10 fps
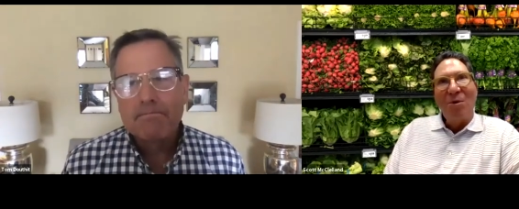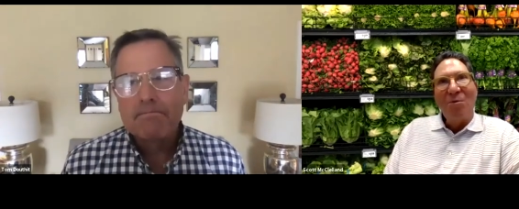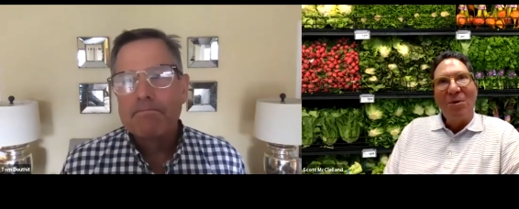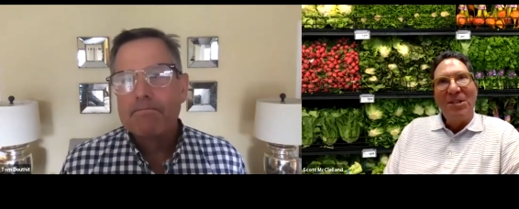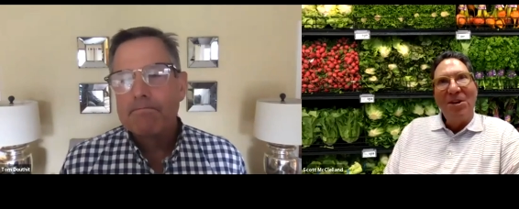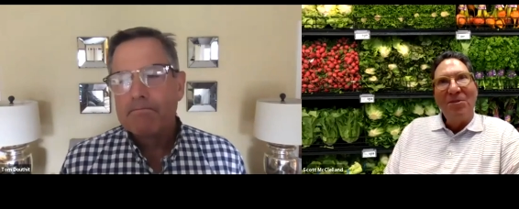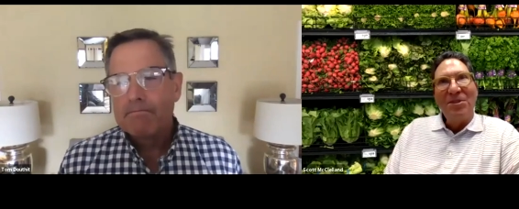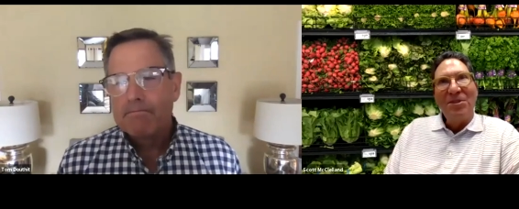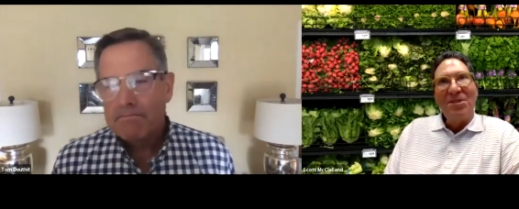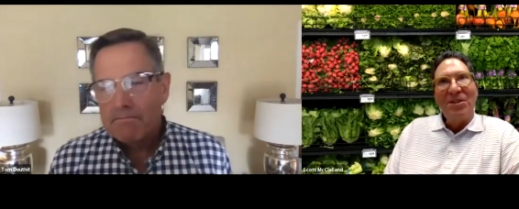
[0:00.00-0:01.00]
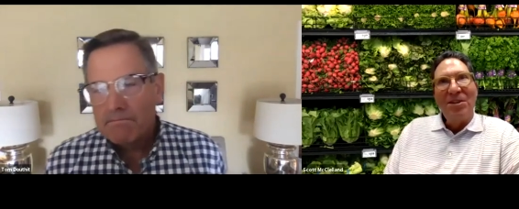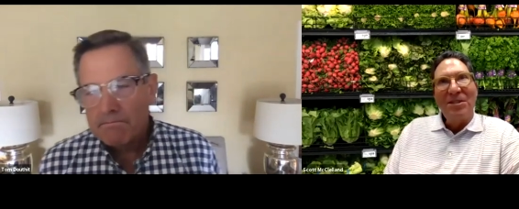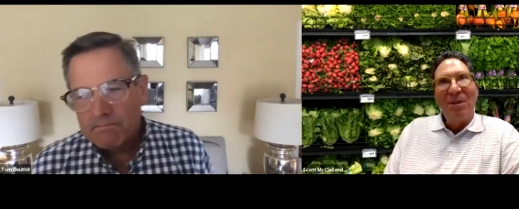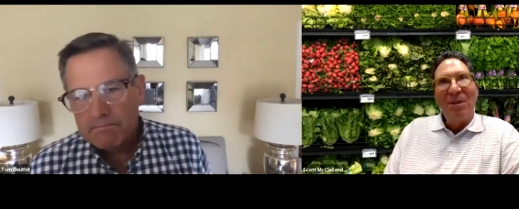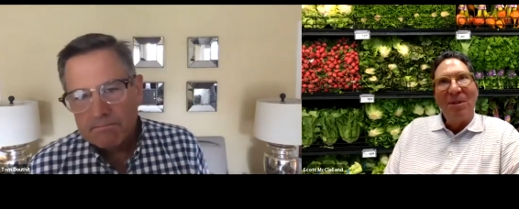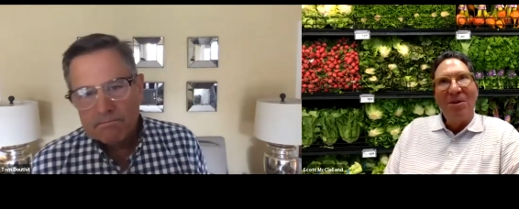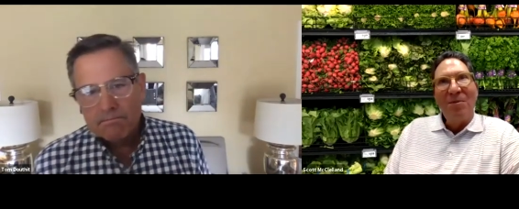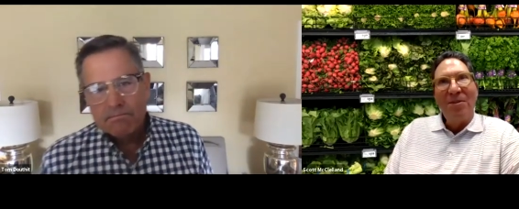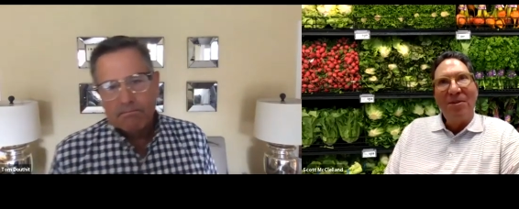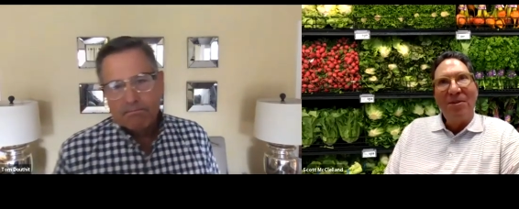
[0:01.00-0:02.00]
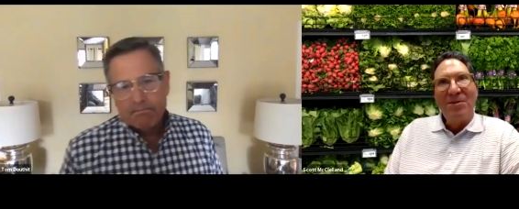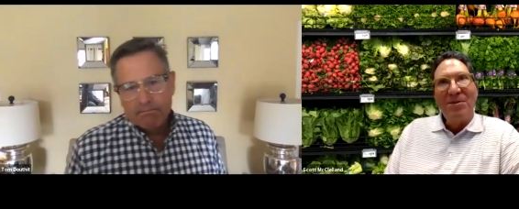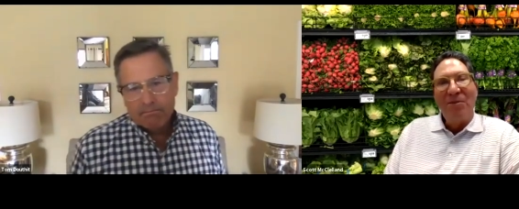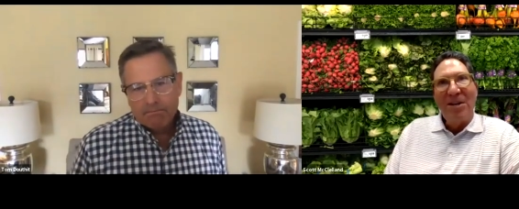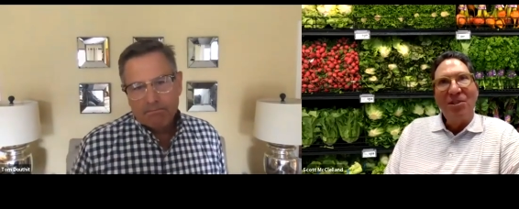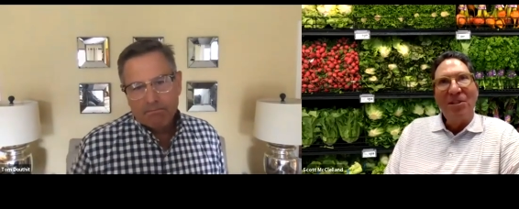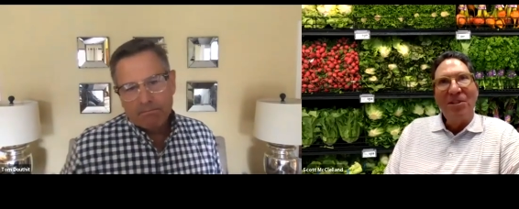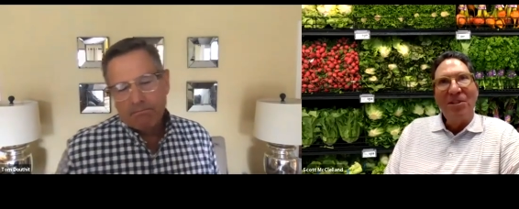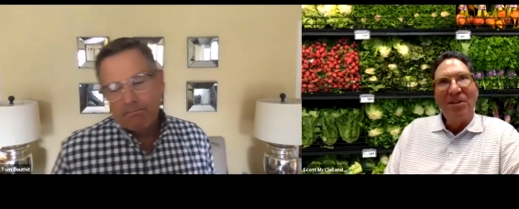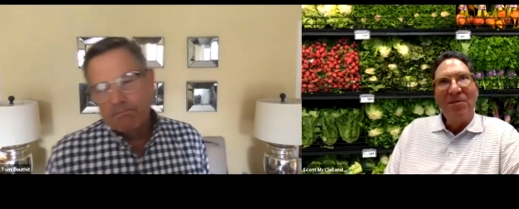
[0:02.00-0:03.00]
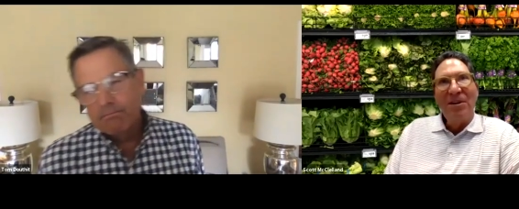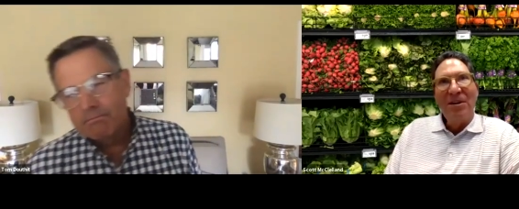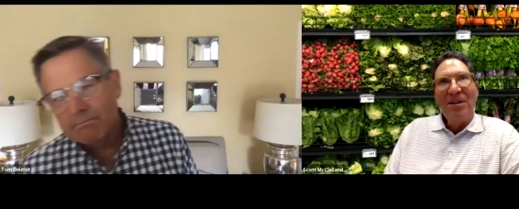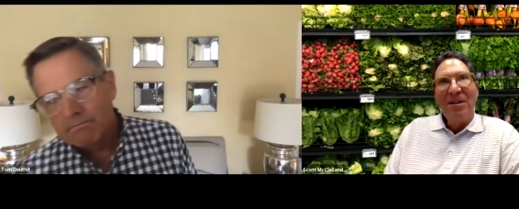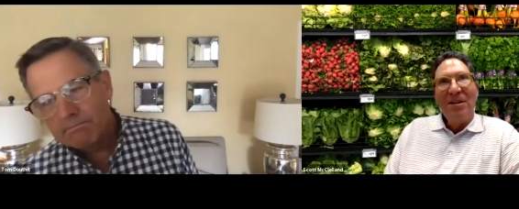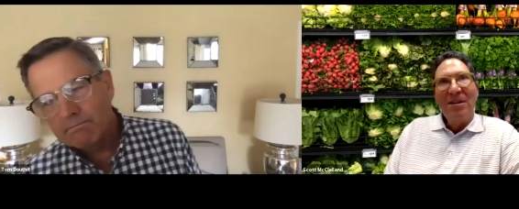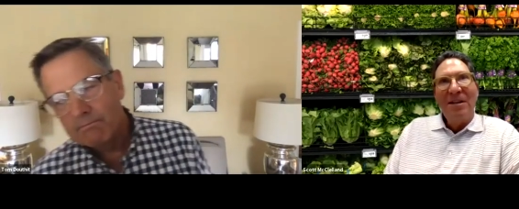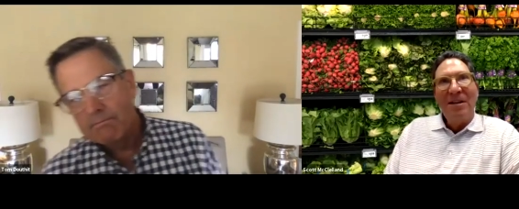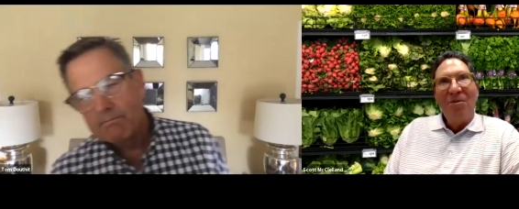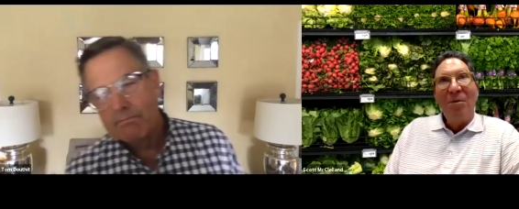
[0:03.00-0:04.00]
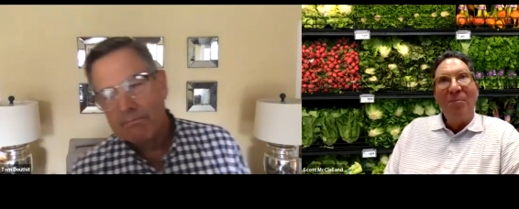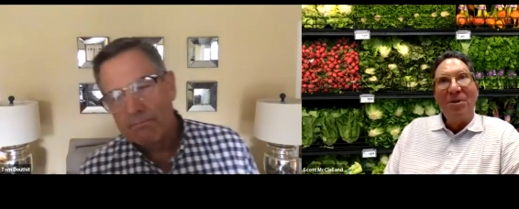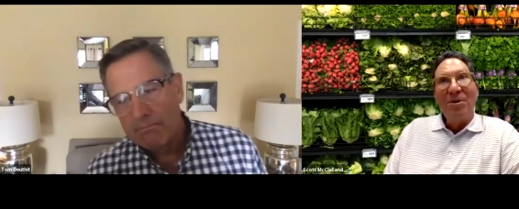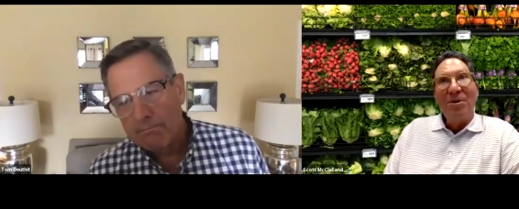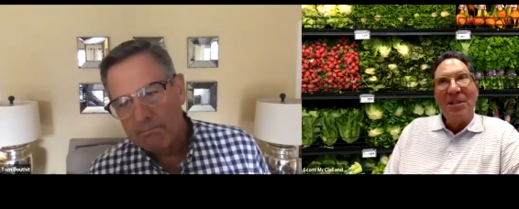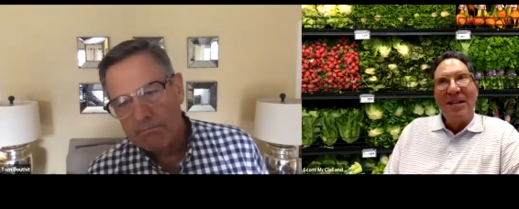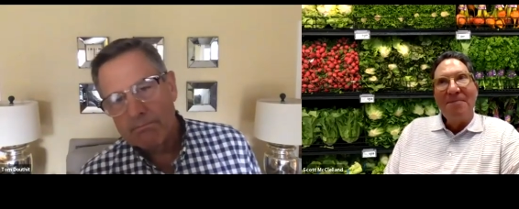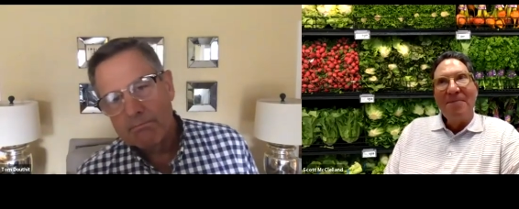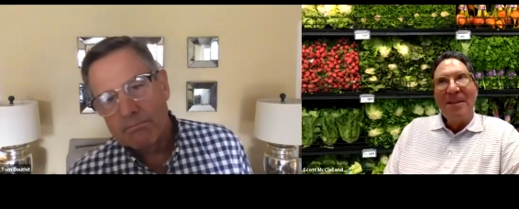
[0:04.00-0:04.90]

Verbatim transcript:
Speaker 1: where we're dealt a serious blow, whether it's professionally or uh, or personally.